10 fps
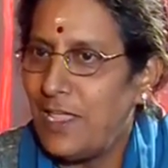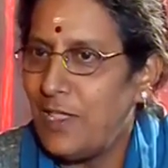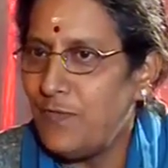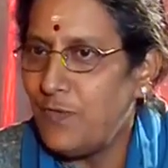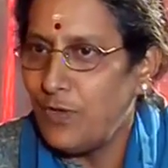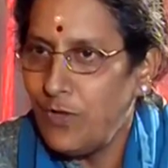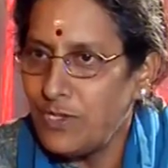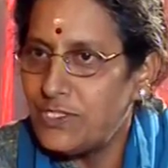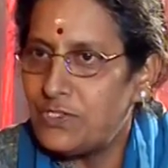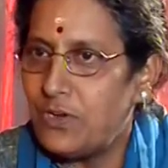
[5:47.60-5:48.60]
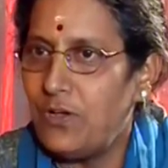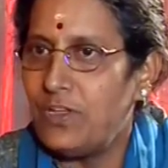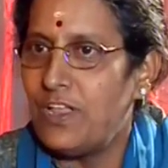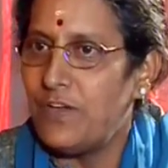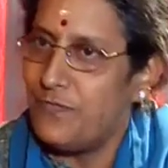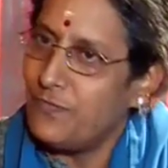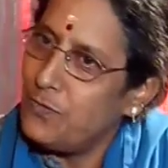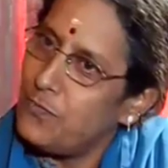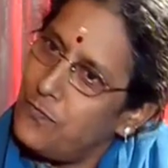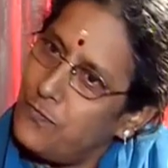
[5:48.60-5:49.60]
If you're not strong enough,
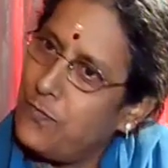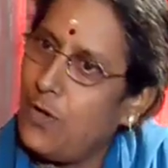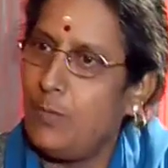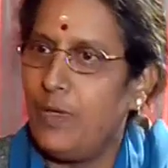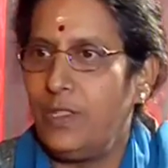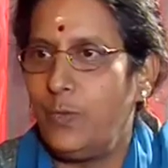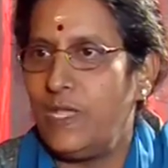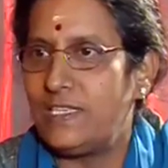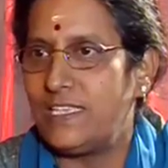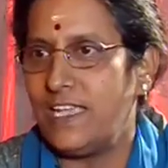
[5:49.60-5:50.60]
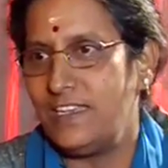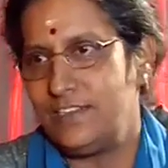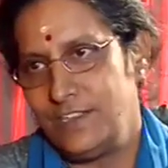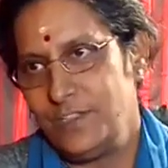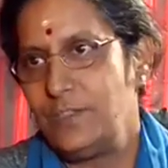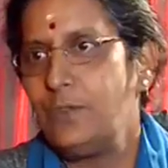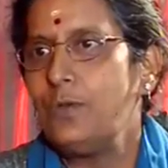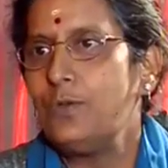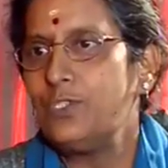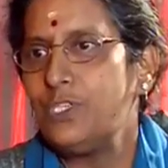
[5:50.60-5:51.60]
you fall by the wayside. You
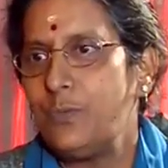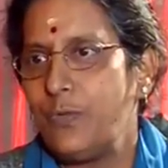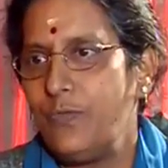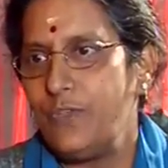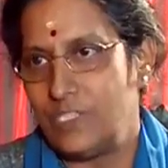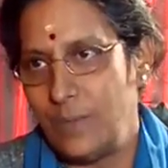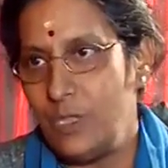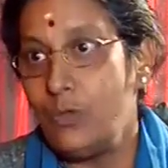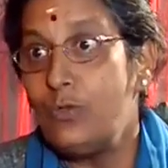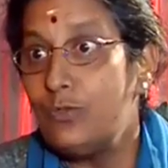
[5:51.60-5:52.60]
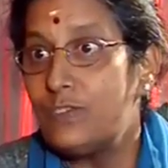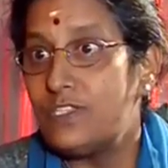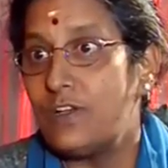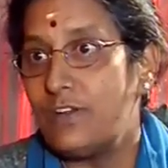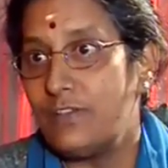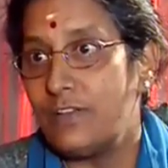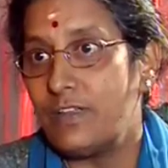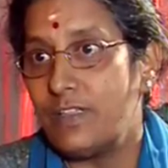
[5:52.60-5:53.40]
lose your profession. I mean, you lose your uh,